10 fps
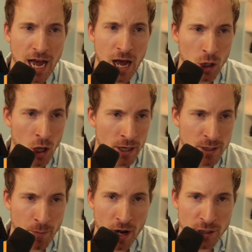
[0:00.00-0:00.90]
how long
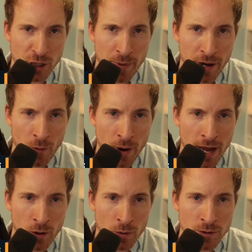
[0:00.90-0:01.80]
has the project been
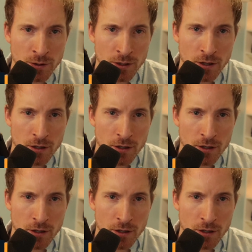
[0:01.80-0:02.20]
around?